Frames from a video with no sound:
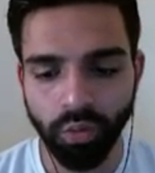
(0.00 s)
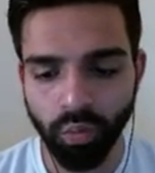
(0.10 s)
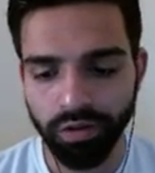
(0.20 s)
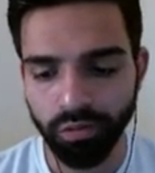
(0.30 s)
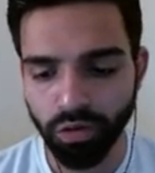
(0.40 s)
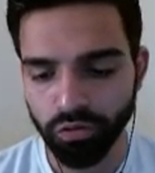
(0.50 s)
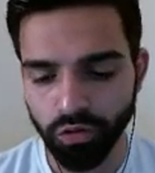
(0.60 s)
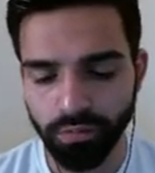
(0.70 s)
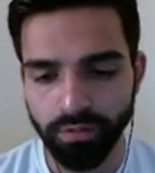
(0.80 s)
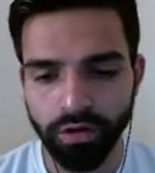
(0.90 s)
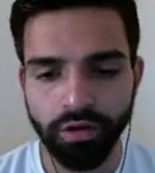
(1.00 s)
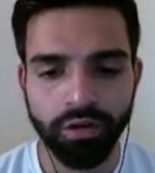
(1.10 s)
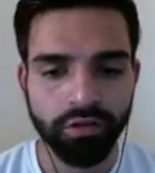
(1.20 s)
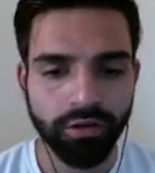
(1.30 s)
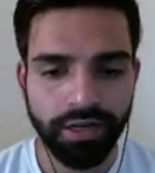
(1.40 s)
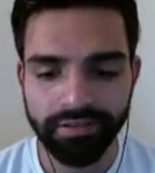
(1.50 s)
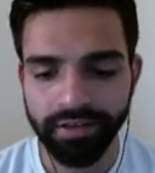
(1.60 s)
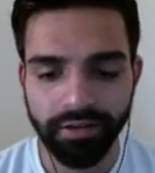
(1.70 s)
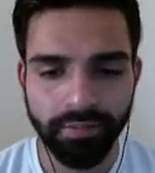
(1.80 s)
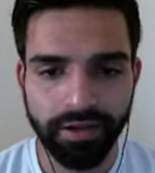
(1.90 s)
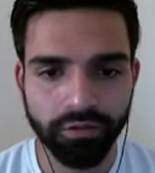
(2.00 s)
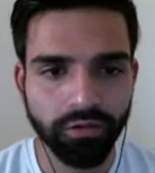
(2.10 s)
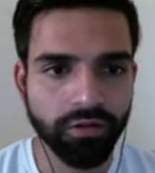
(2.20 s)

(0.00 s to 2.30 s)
quit your job. So let's get back to the